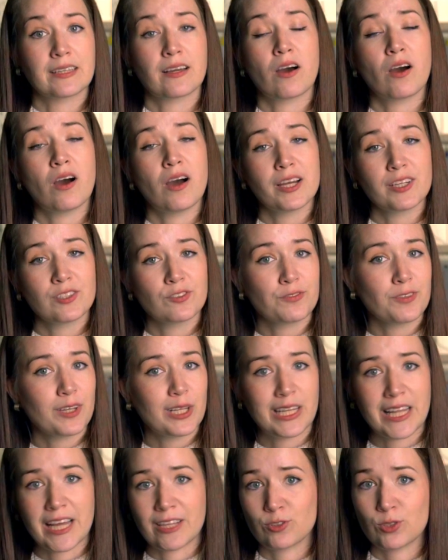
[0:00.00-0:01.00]
a heartfelt
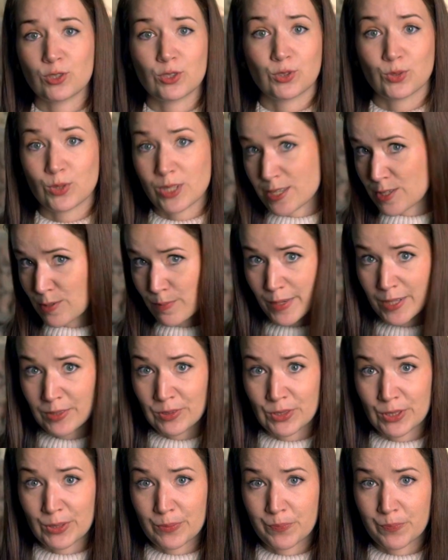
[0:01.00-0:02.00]
letter to his mother.